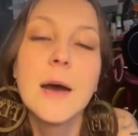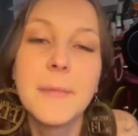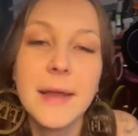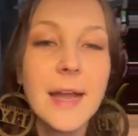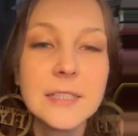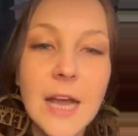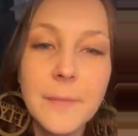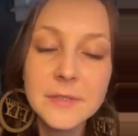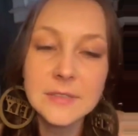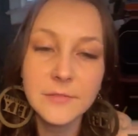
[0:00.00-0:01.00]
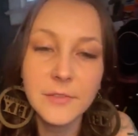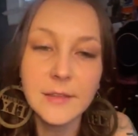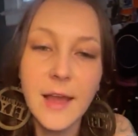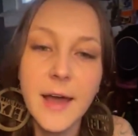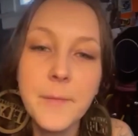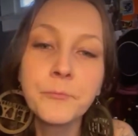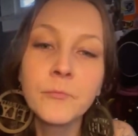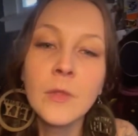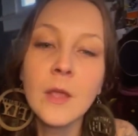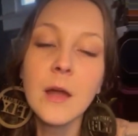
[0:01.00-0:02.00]
my Cash App and stuff like that.
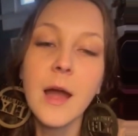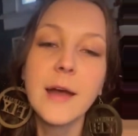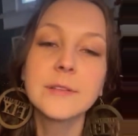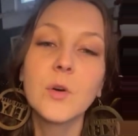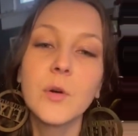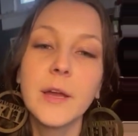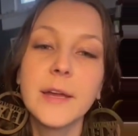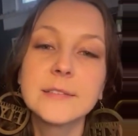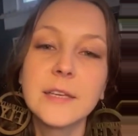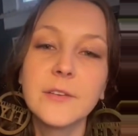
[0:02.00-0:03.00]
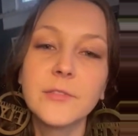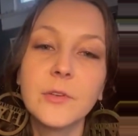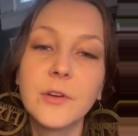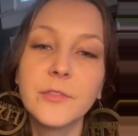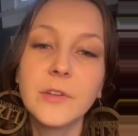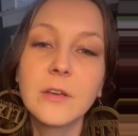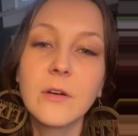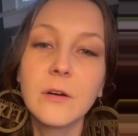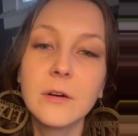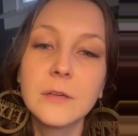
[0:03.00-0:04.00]
As always, if you are feeling
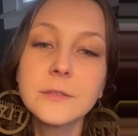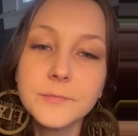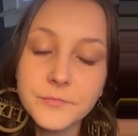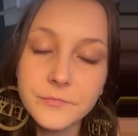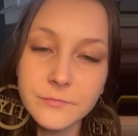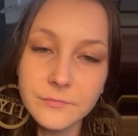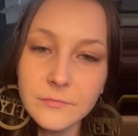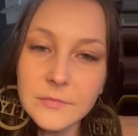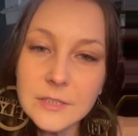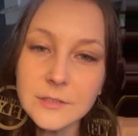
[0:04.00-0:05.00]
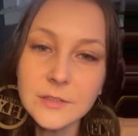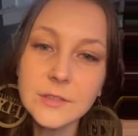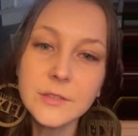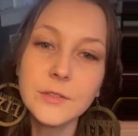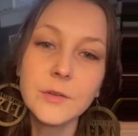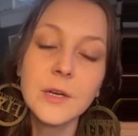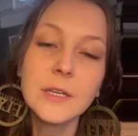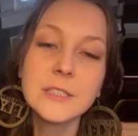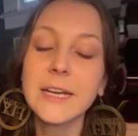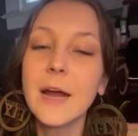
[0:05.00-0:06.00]
called to
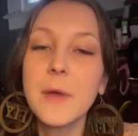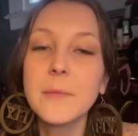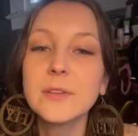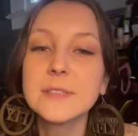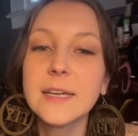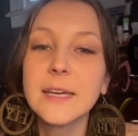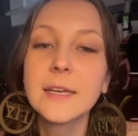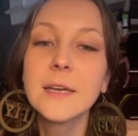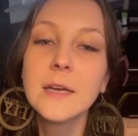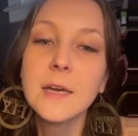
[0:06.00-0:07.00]
check out my music,